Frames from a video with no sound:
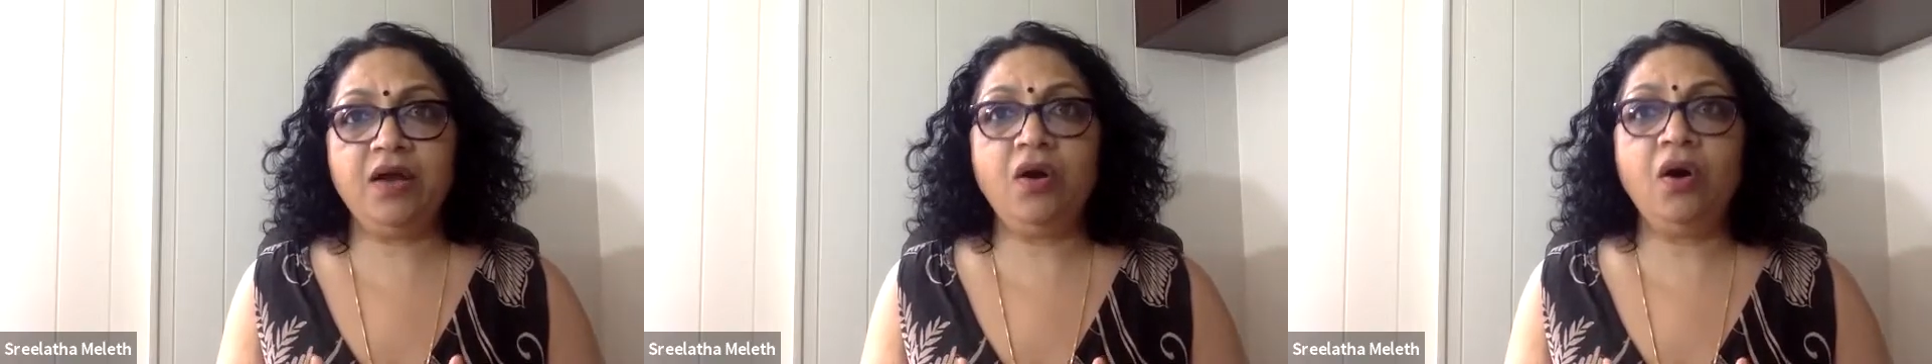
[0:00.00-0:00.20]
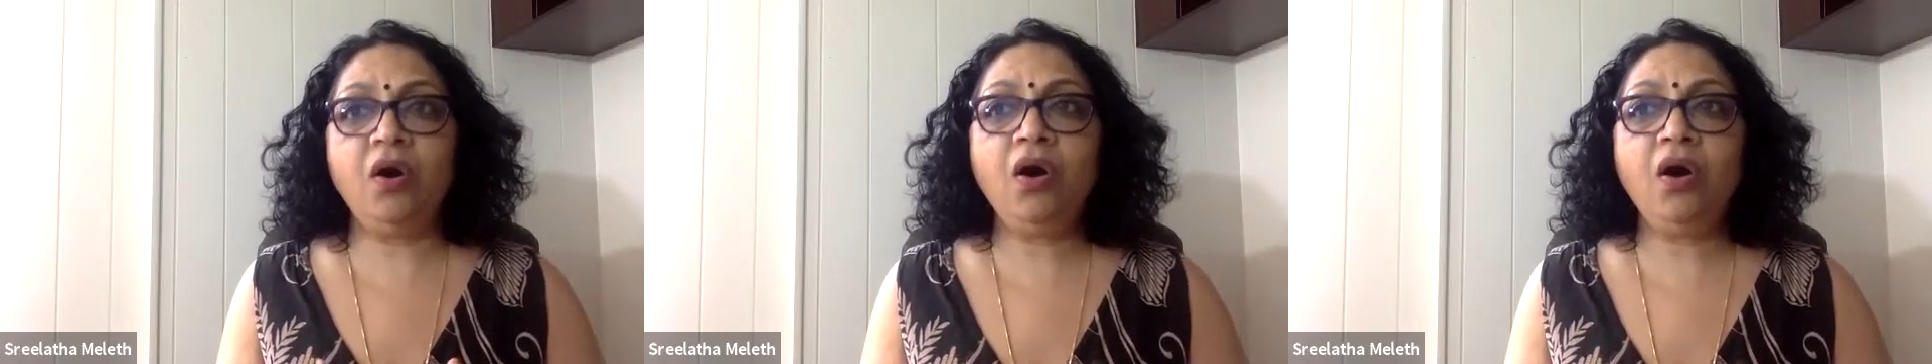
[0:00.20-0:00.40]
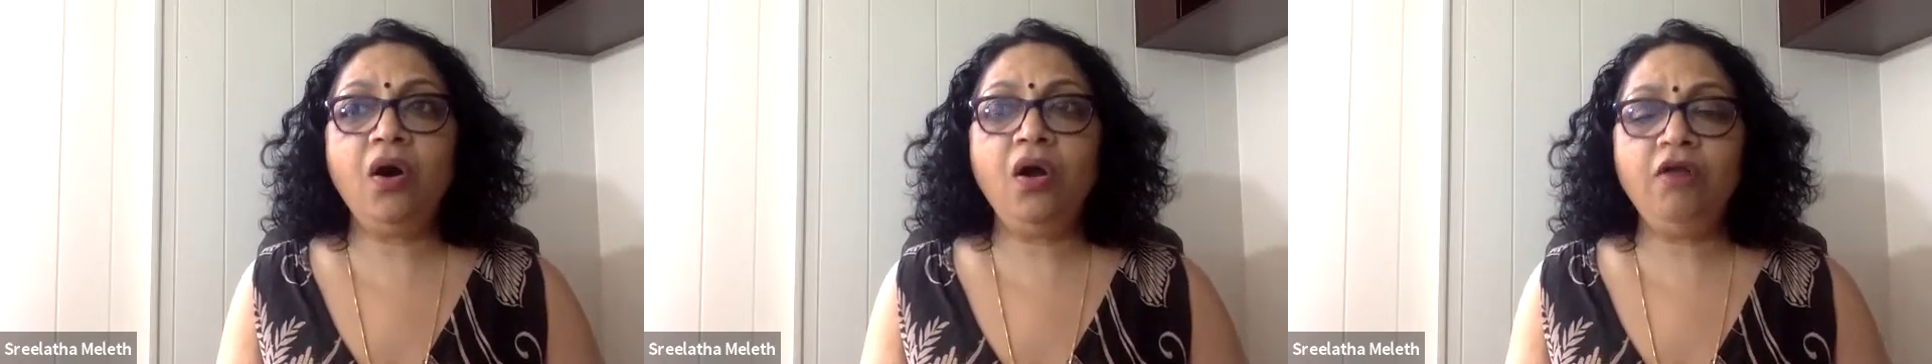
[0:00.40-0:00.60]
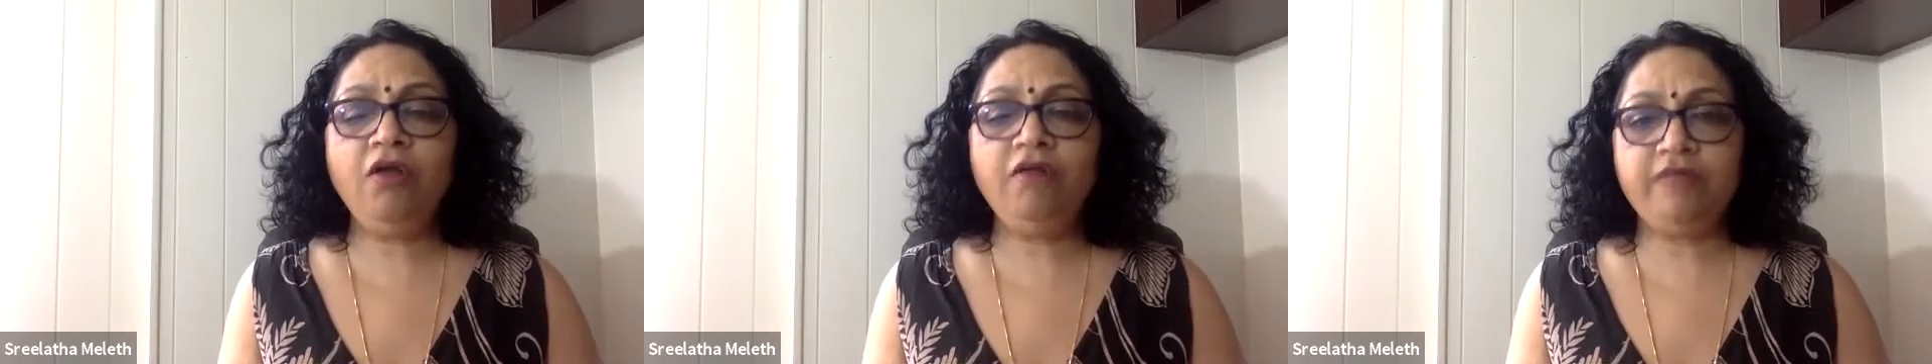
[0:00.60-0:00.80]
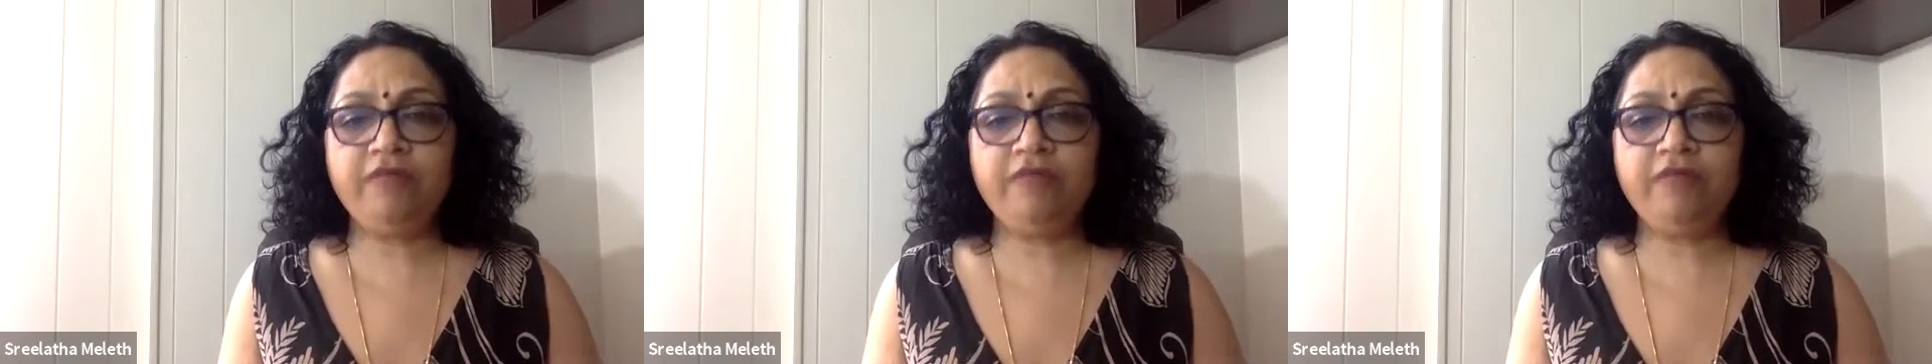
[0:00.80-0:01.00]
all
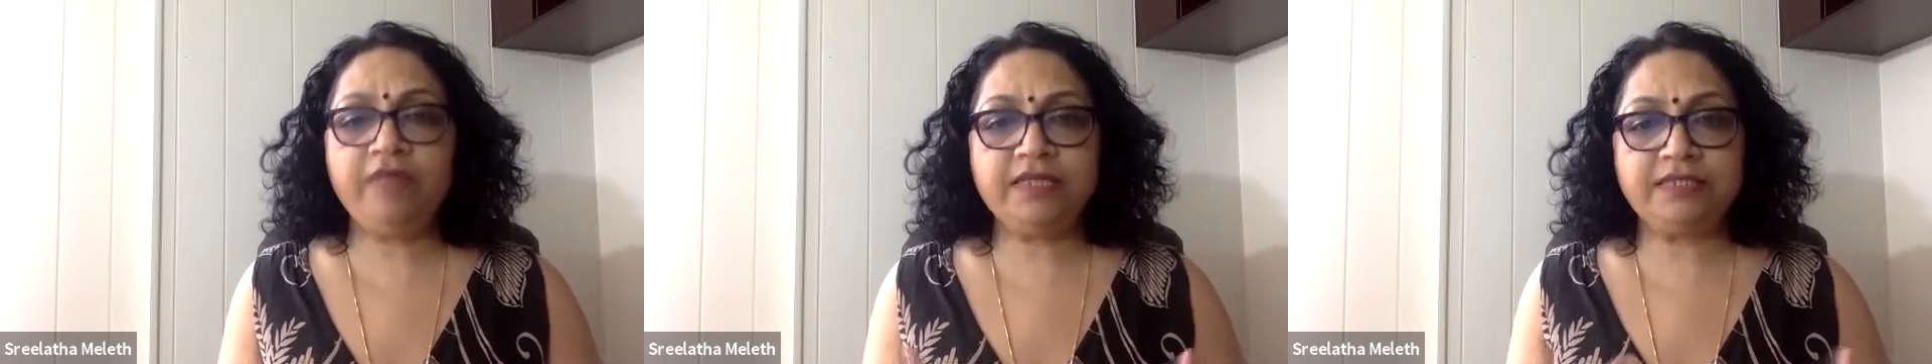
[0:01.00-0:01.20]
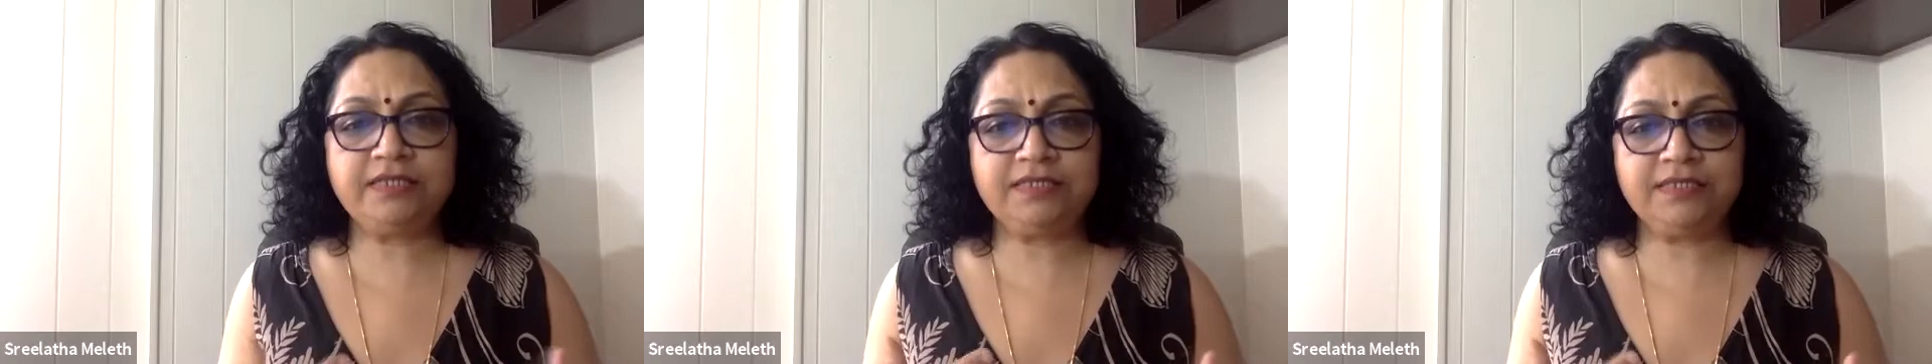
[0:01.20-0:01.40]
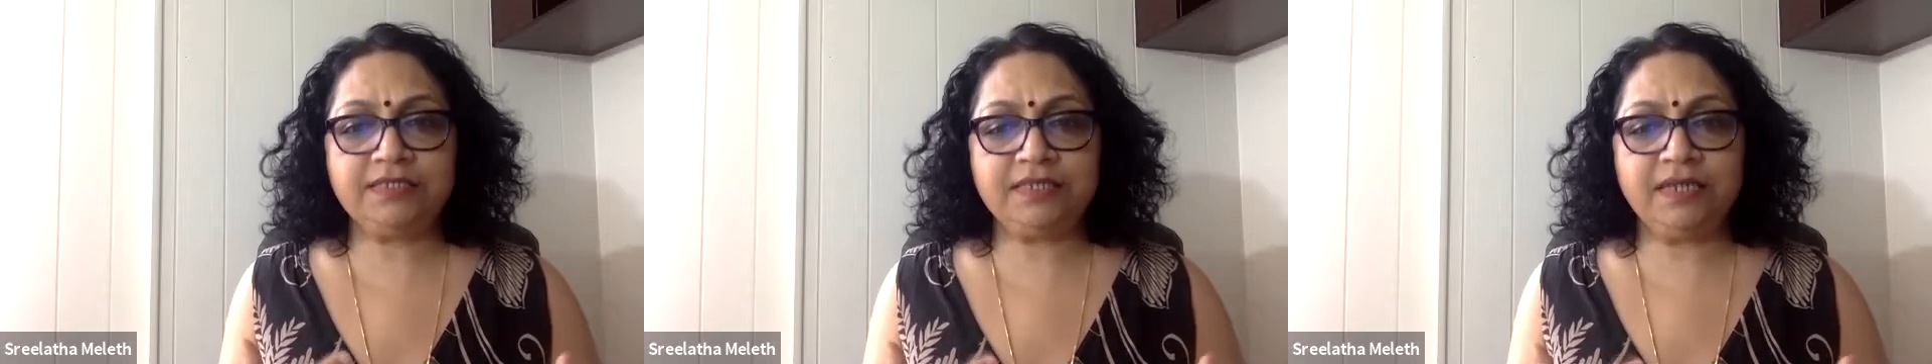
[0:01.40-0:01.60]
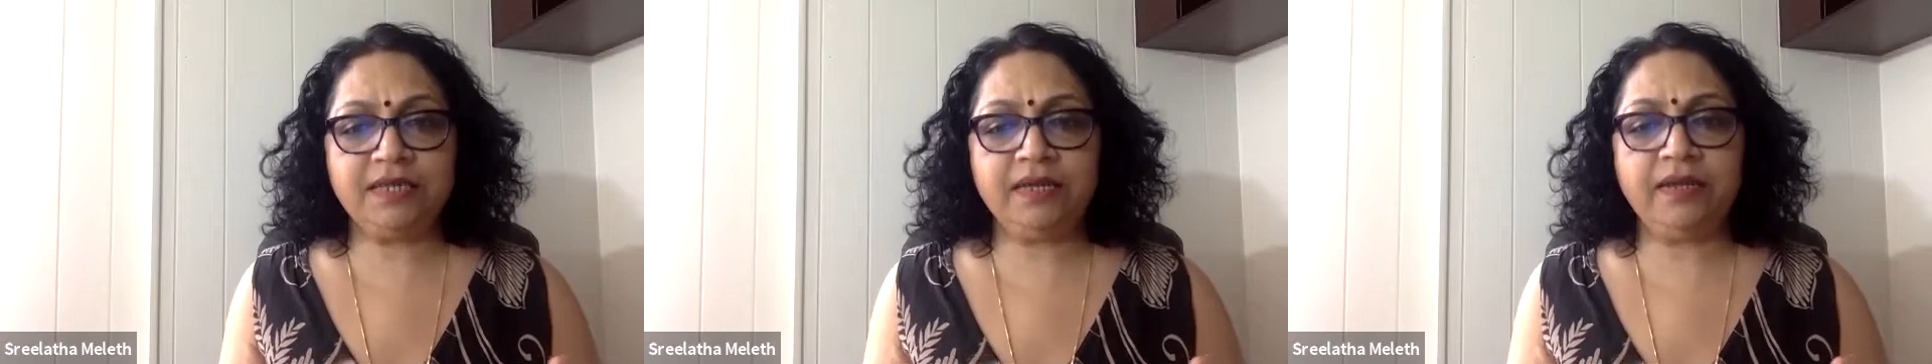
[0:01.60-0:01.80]
of these